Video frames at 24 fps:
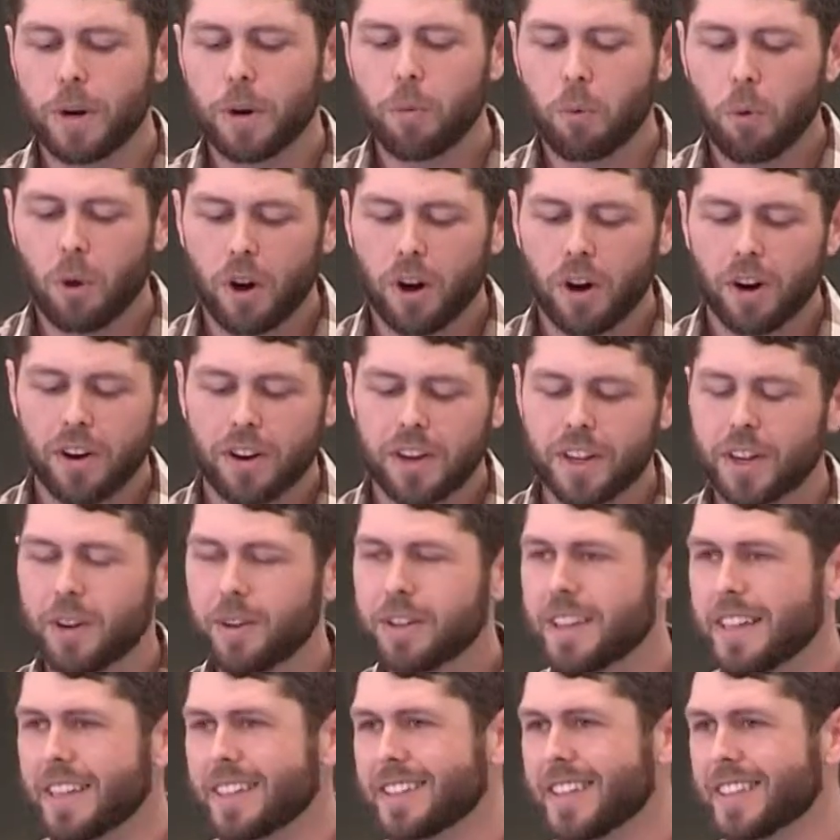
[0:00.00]
we were, you know,
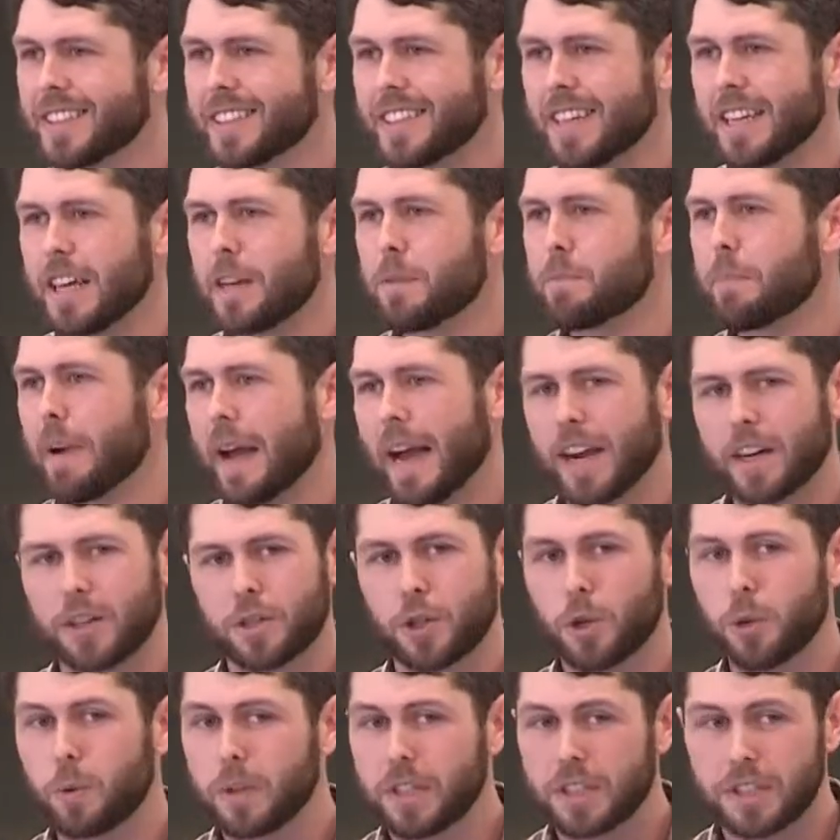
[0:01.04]
that doesn't impact
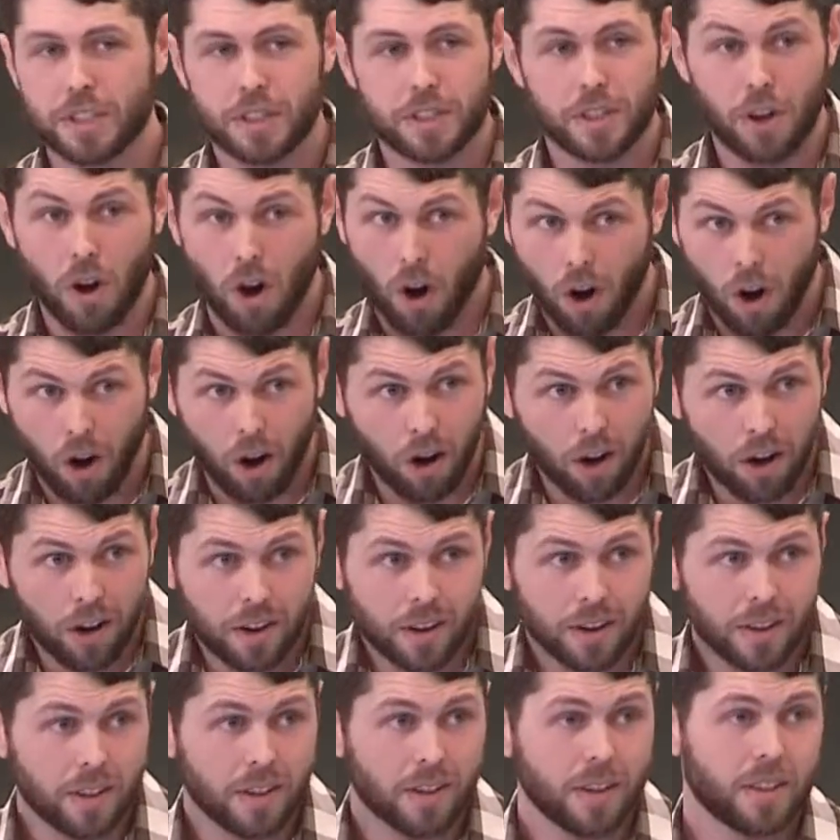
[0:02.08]
who we
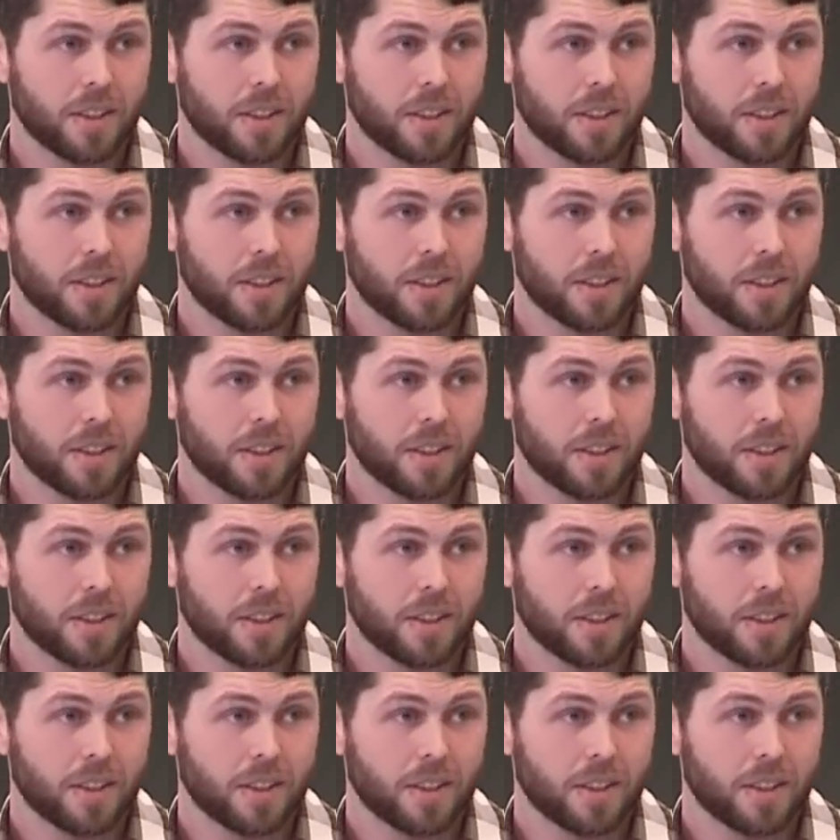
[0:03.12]
are.